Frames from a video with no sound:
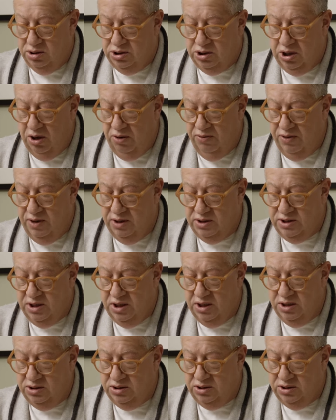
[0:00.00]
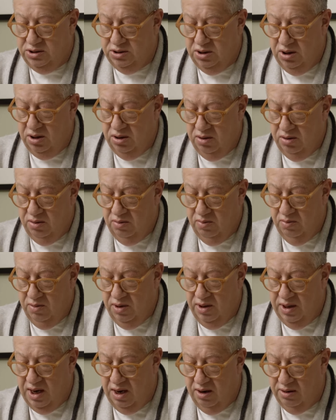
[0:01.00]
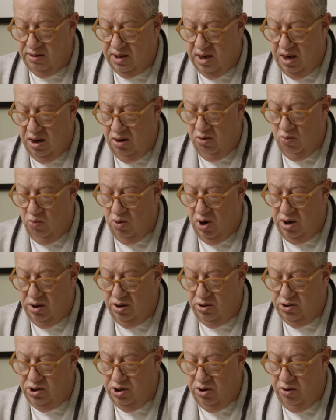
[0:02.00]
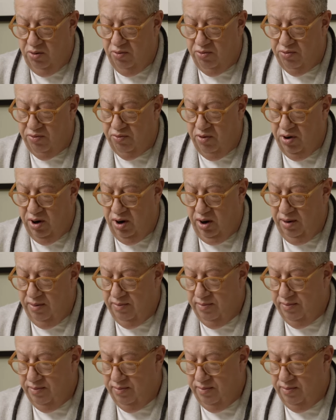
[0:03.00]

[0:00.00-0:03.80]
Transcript: So this is, without doubt, 1, 2, 3.